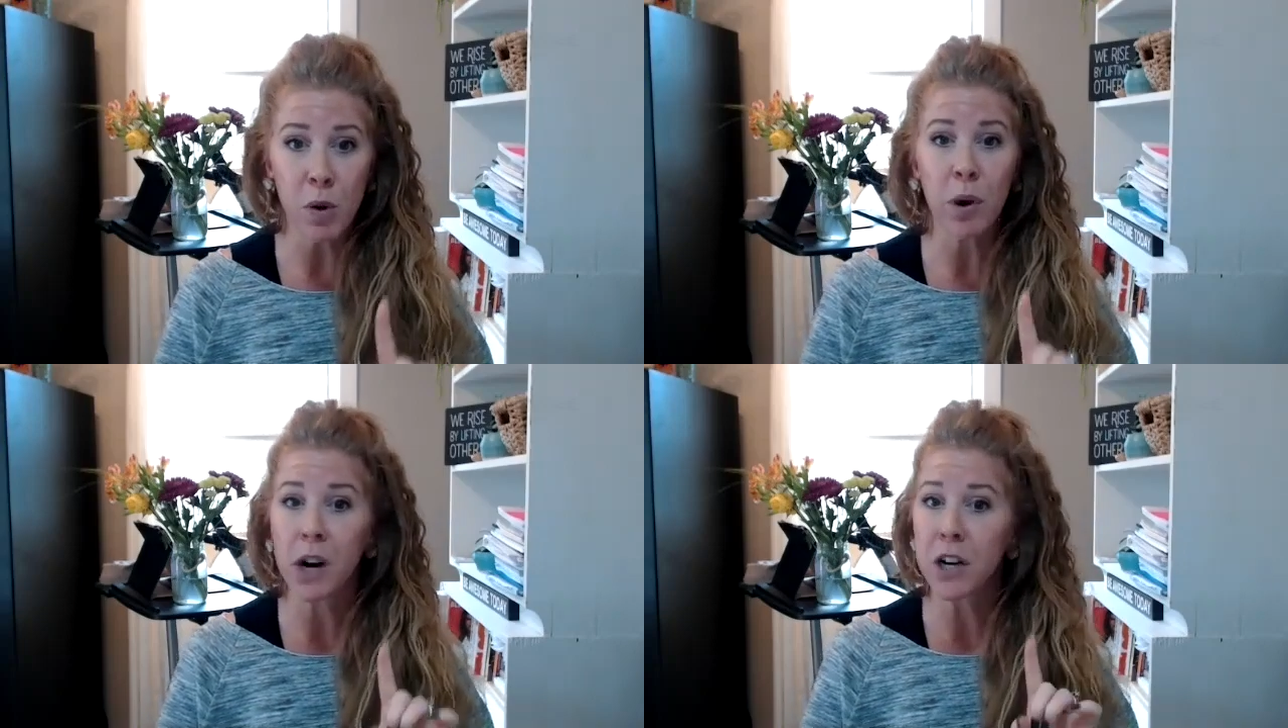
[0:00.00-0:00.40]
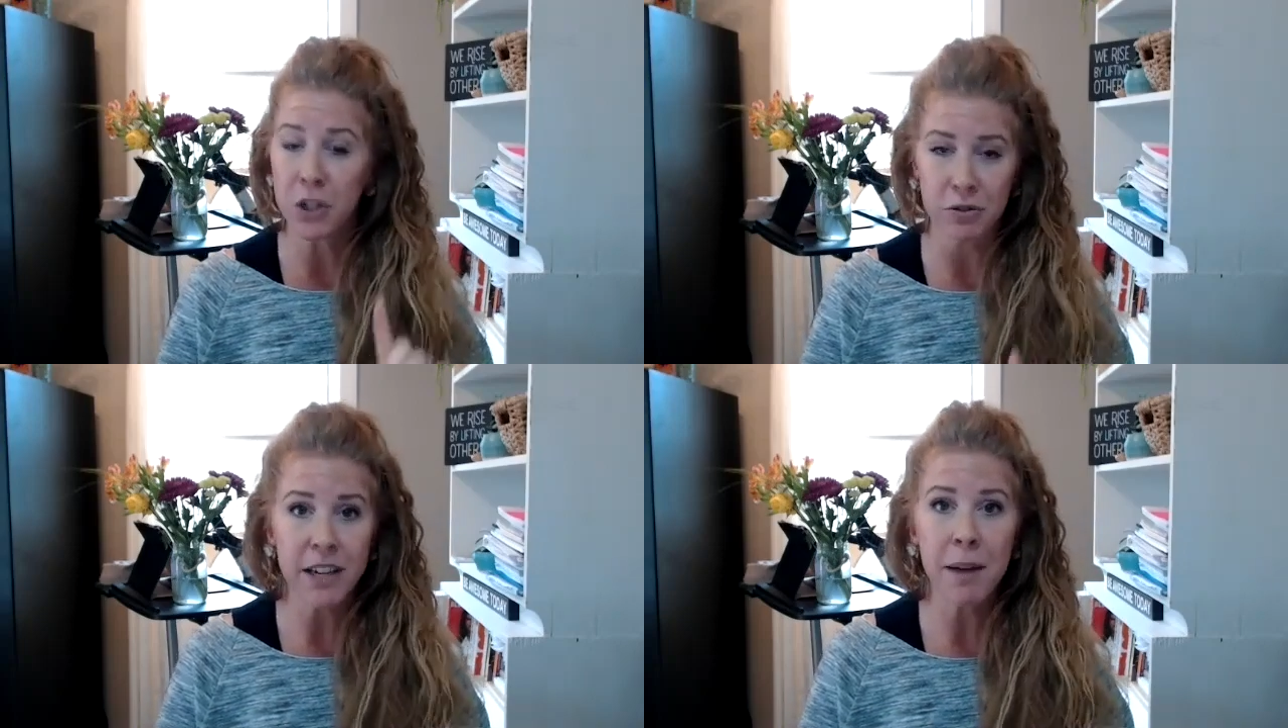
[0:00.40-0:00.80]
We work
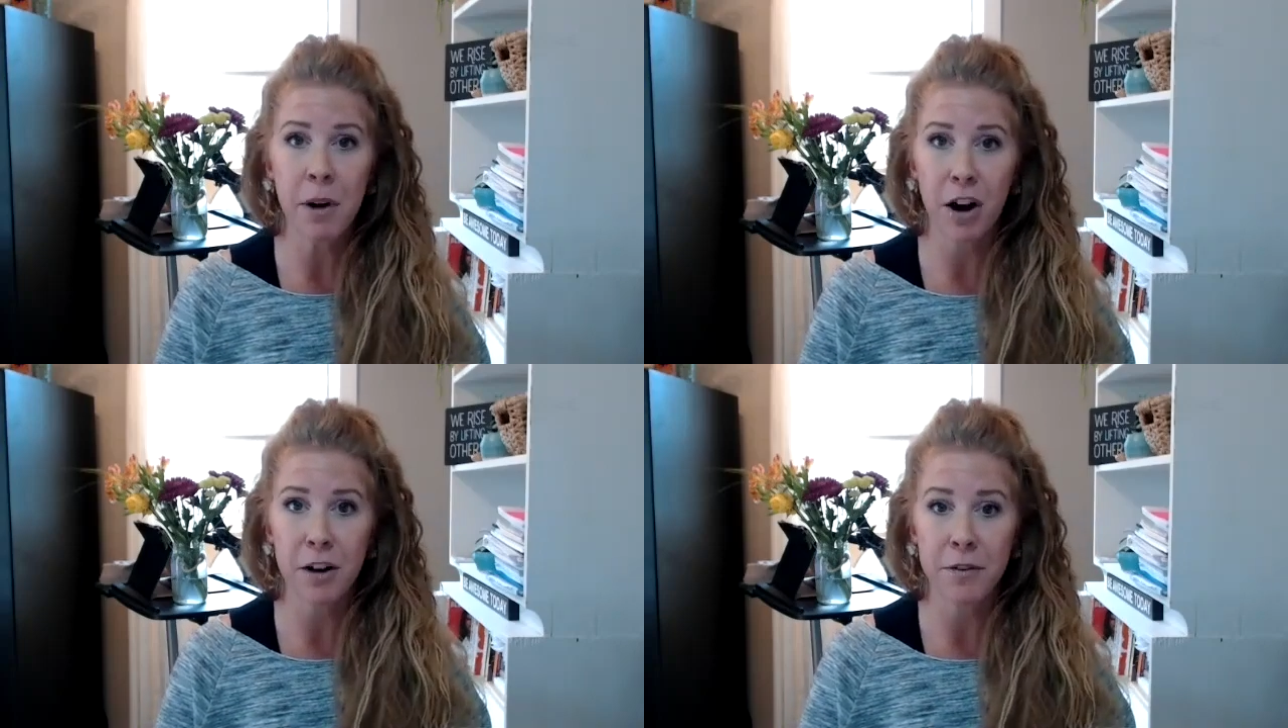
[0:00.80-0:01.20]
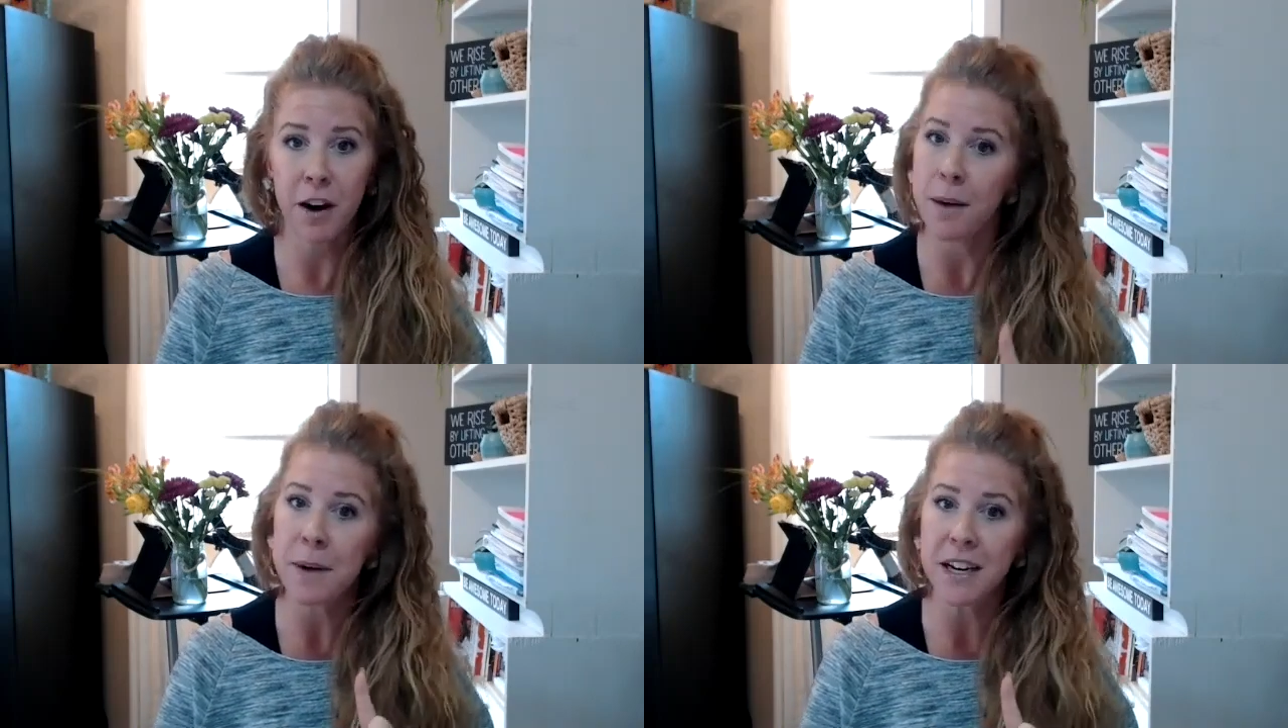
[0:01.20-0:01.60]
too damn hard
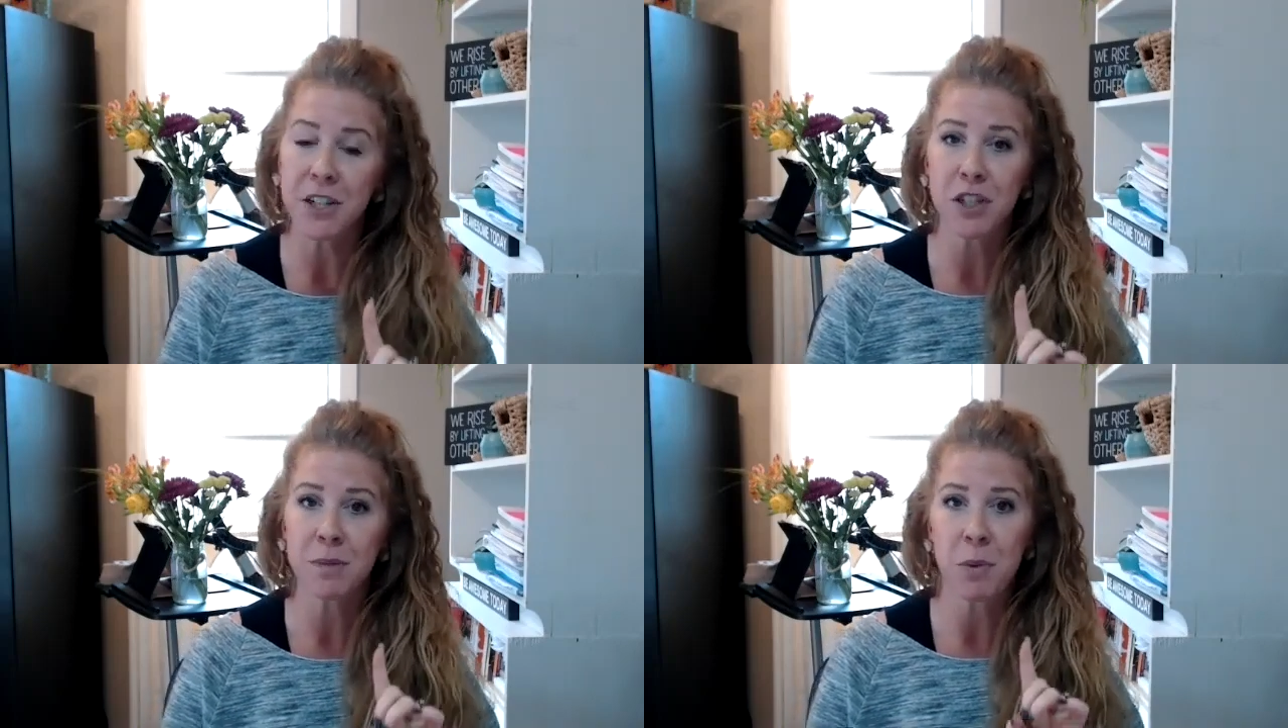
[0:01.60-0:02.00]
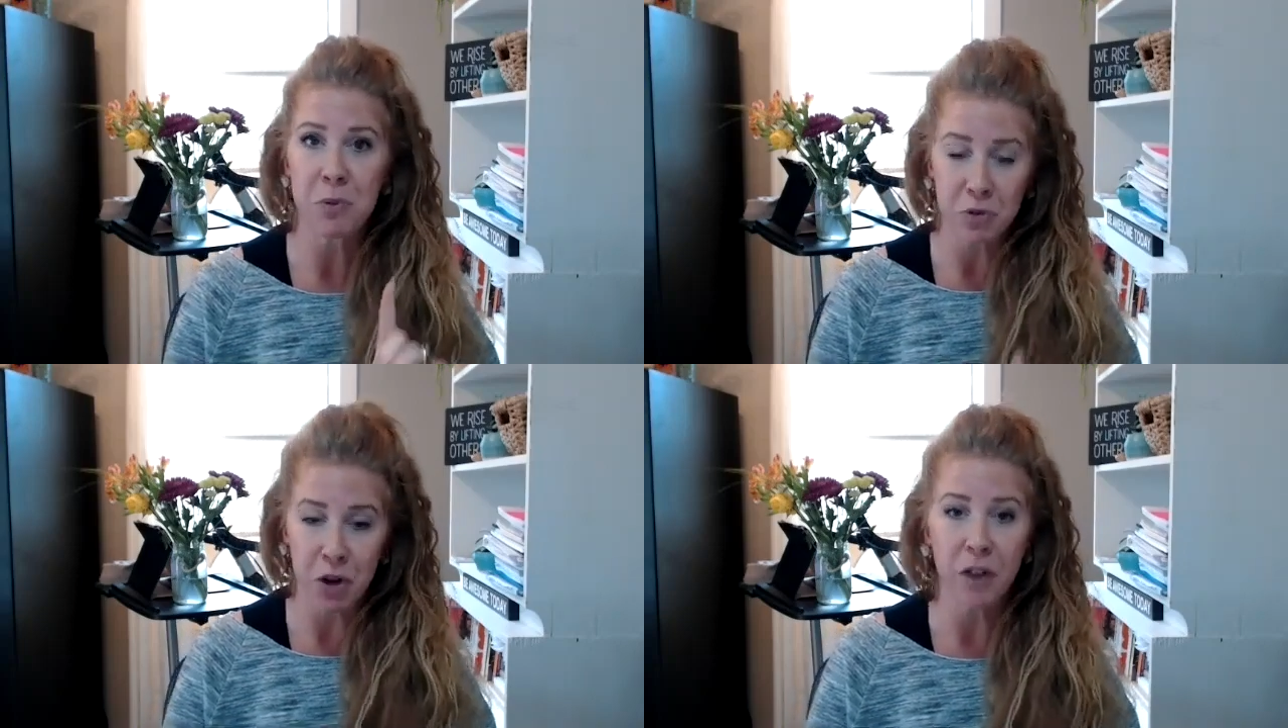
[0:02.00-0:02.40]
for our money just to
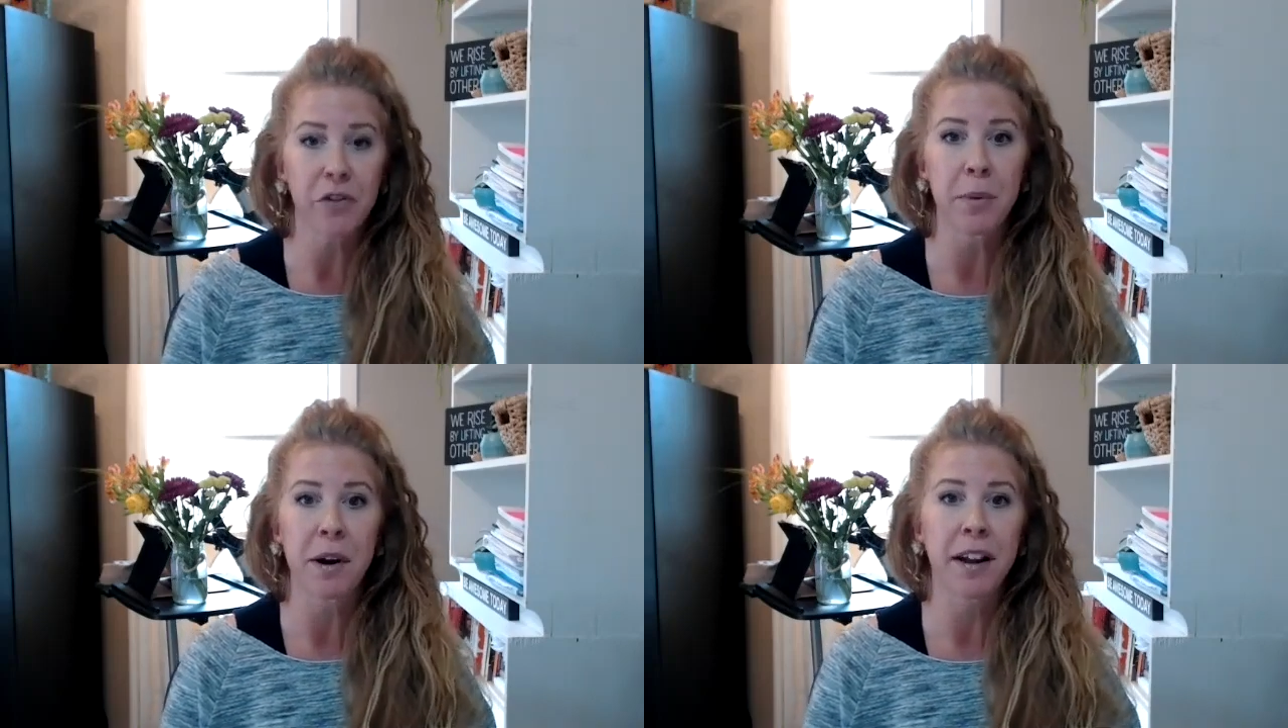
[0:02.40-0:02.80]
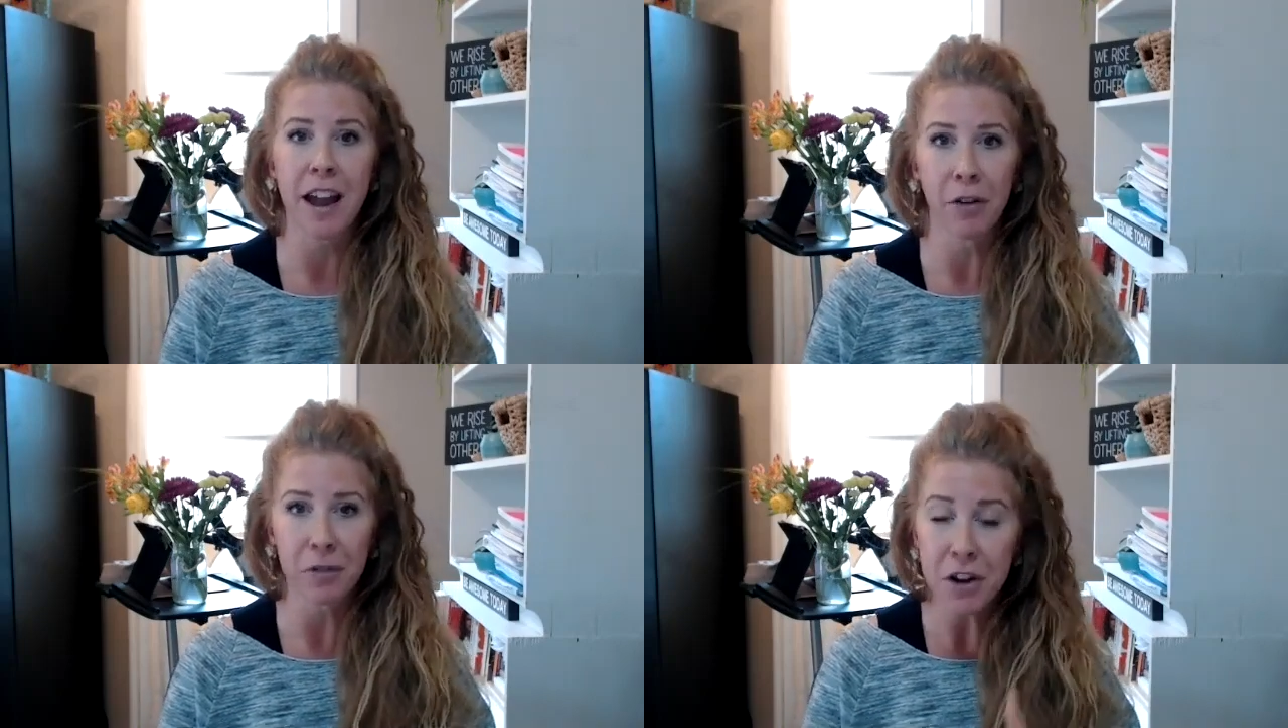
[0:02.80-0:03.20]
be withdrawn from our
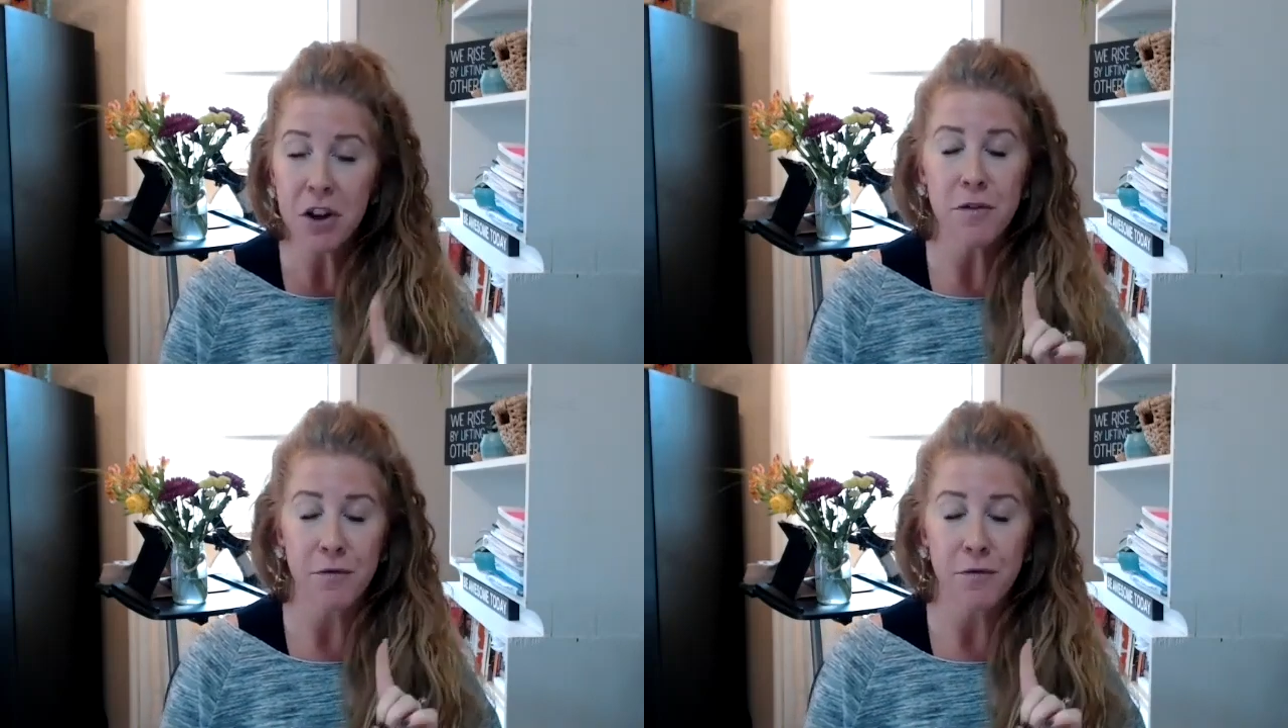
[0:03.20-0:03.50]
account